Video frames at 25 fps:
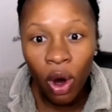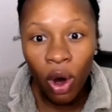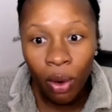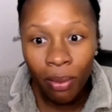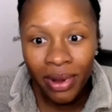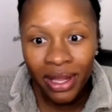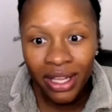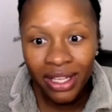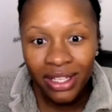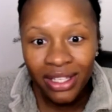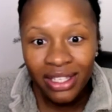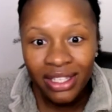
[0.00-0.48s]

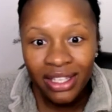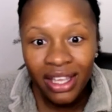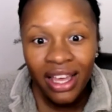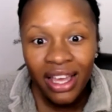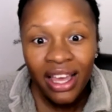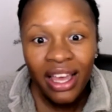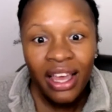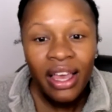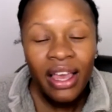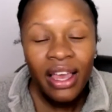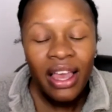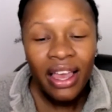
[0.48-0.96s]
moments,
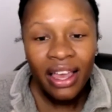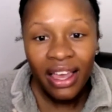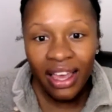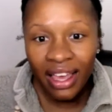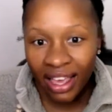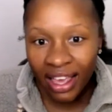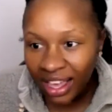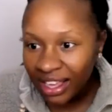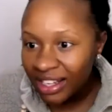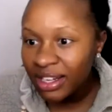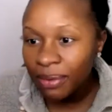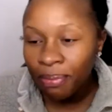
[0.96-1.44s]

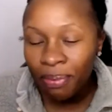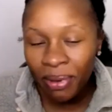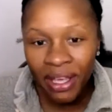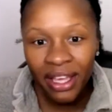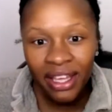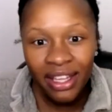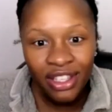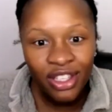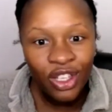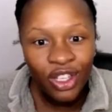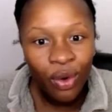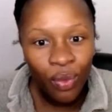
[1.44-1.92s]
it
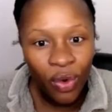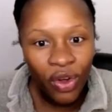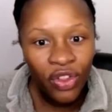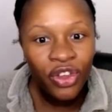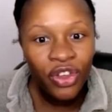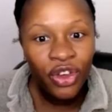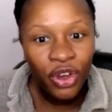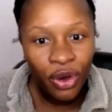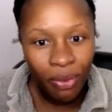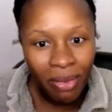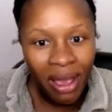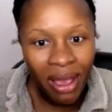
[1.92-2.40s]
depends on
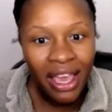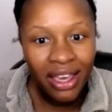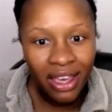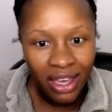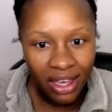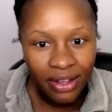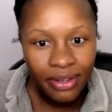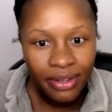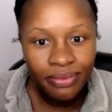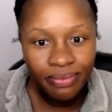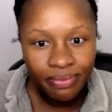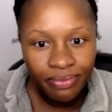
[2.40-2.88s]
whether you'll make
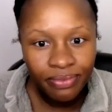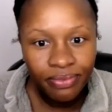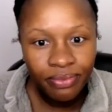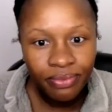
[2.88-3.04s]
it.